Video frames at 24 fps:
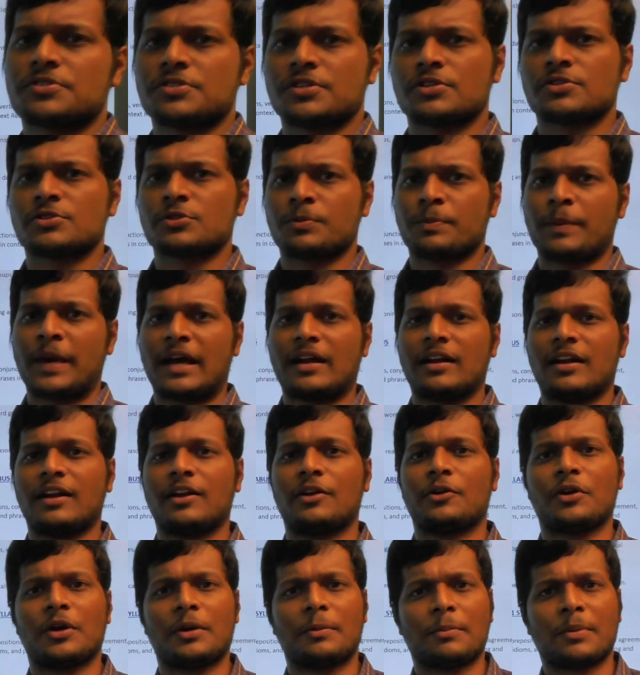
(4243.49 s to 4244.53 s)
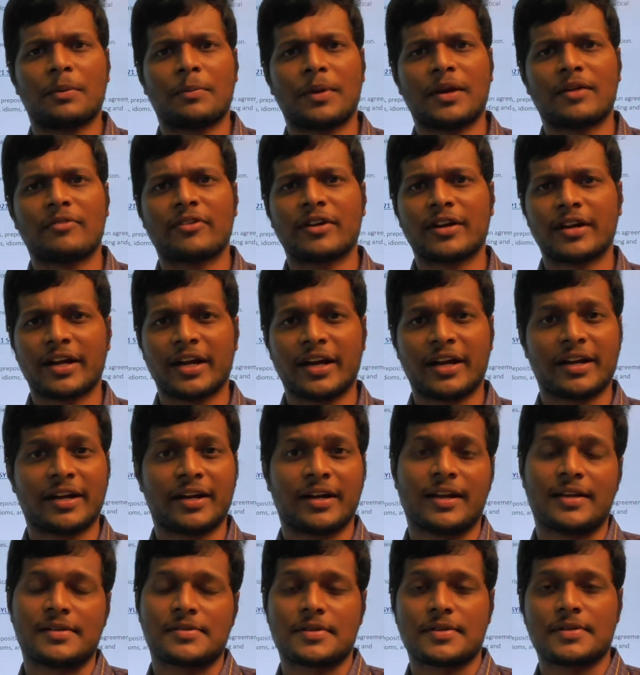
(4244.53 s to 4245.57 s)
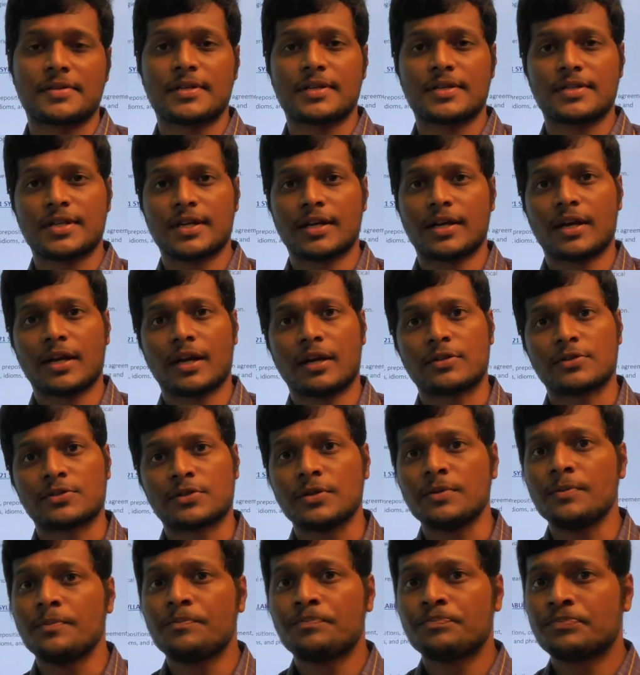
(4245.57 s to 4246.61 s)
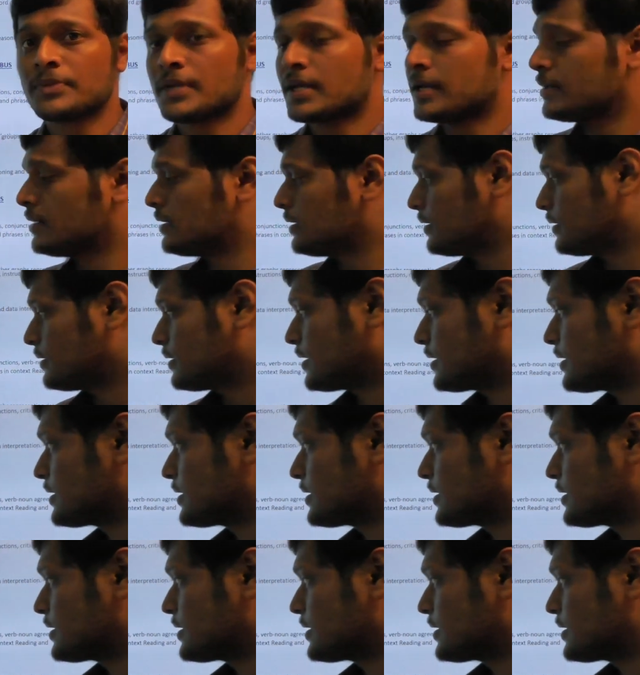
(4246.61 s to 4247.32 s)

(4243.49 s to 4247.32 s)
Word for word: so parallel you can prepare for GATE and SSC JE also that is